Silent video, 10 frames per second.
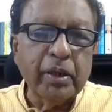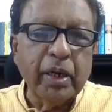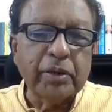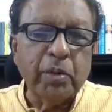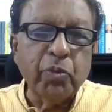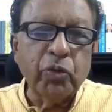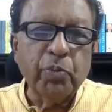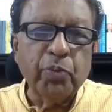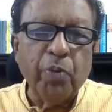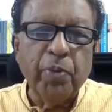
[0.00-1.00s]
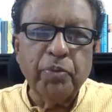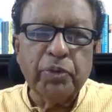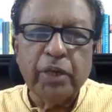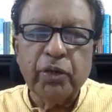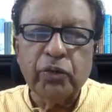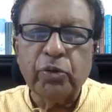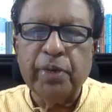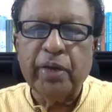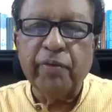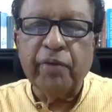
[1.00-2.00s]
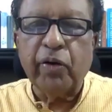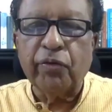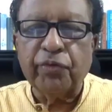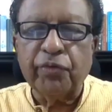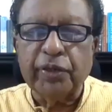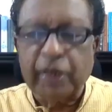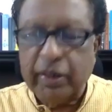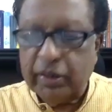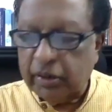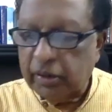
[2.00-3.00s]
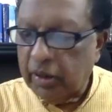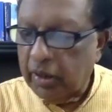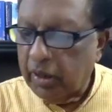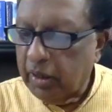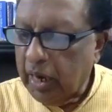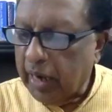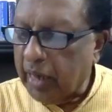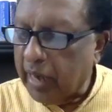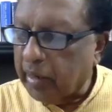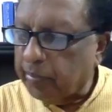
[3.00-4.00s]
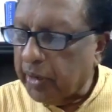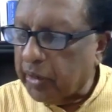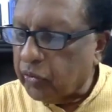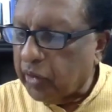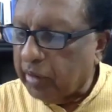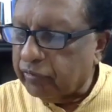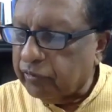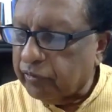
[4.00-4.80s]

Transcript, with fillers: are some of the problems that you should be aware of, he said. And that appeared to have